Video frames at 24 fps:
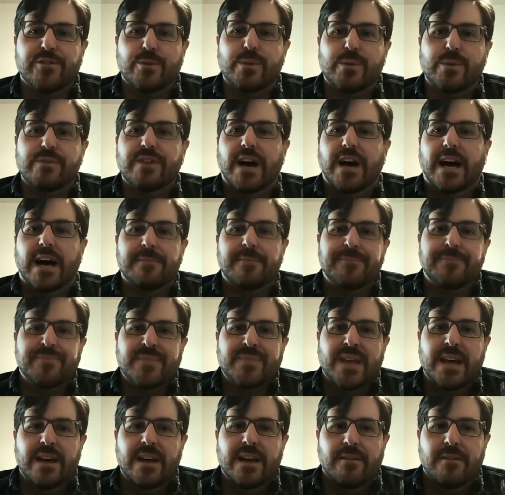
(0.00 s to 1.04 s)
So we've got
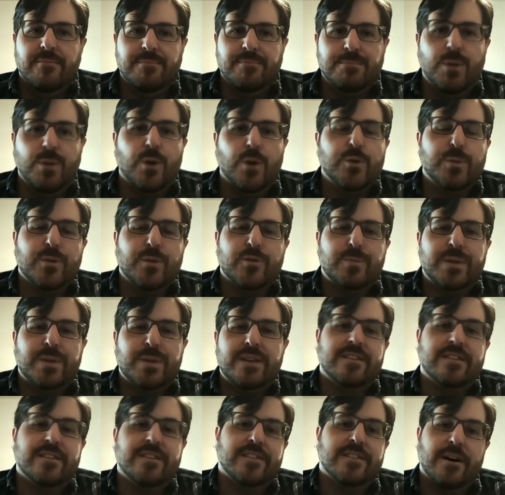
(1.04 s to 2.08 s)
multiple
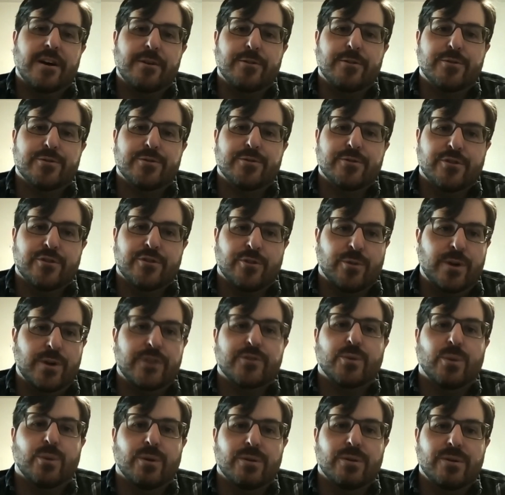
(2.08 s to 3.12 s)
species of tree
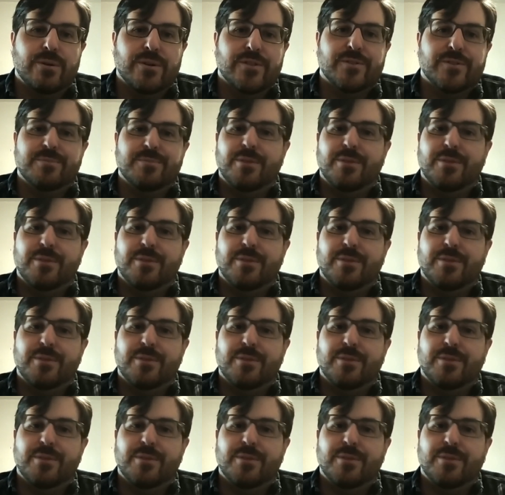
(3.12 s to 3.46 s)
squirrels,